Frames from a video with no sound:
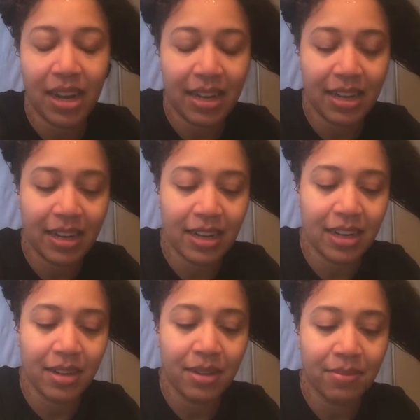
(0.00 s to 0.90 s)

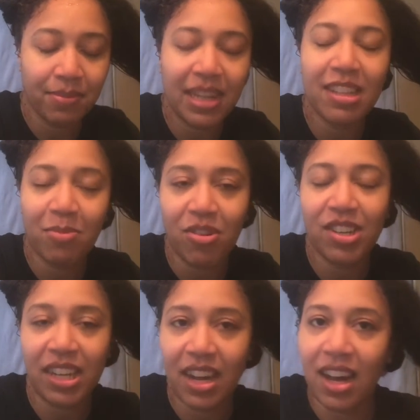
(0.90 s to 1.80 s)
I played
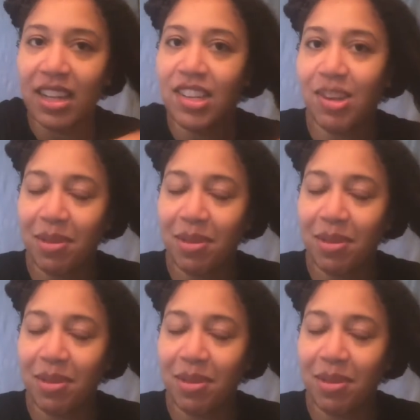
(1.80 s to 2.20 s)
sports in college.